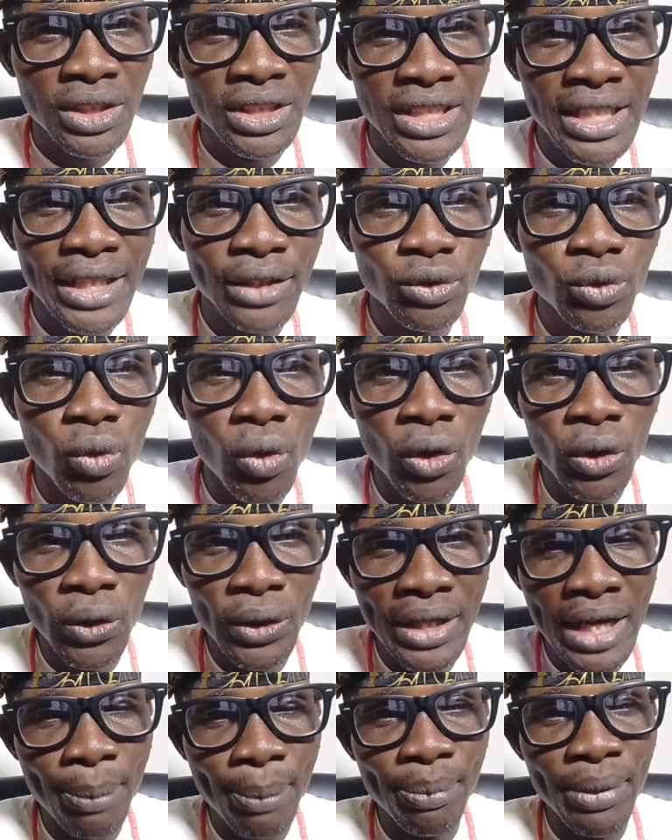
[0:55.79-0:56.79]
share it to
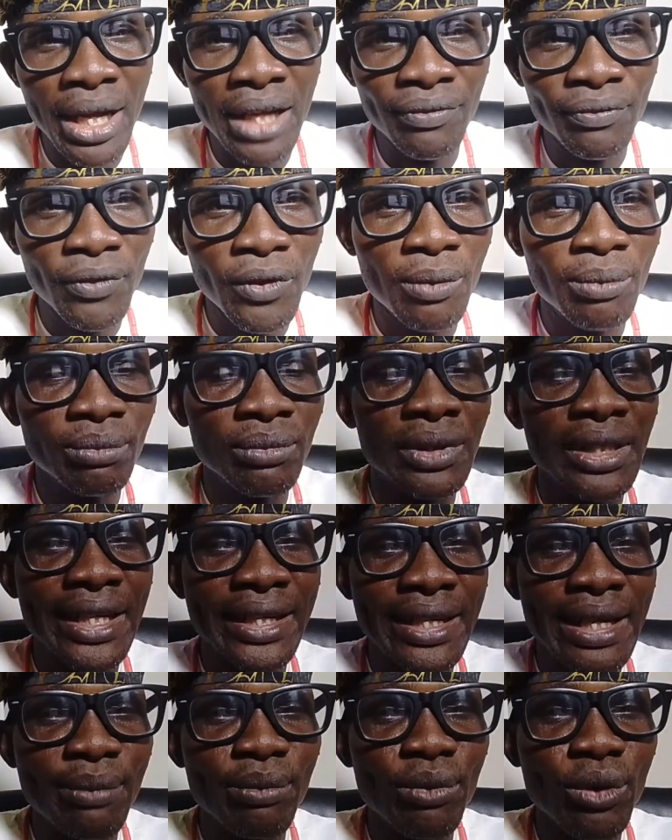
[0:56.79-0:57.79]
all other platforms,
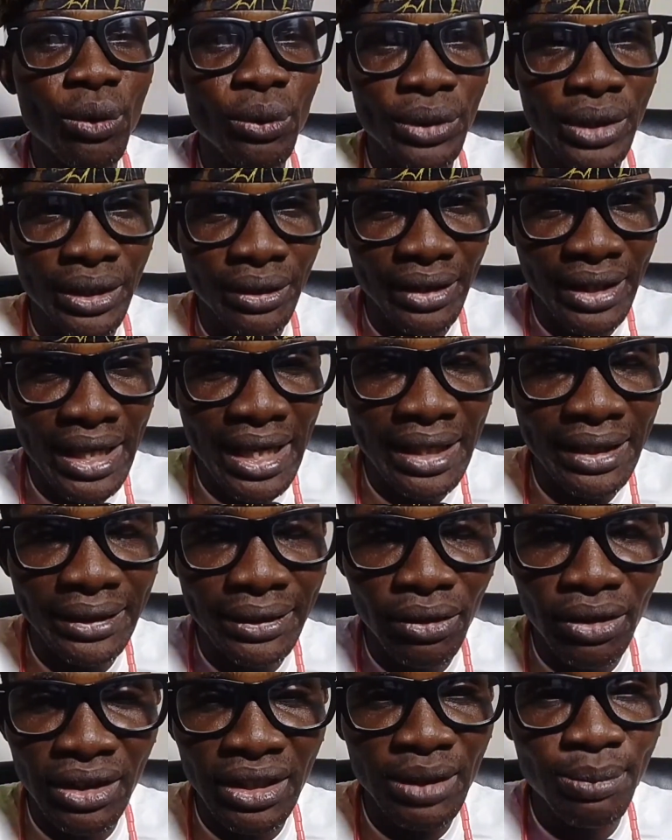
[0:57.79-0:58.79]
let them know the reality.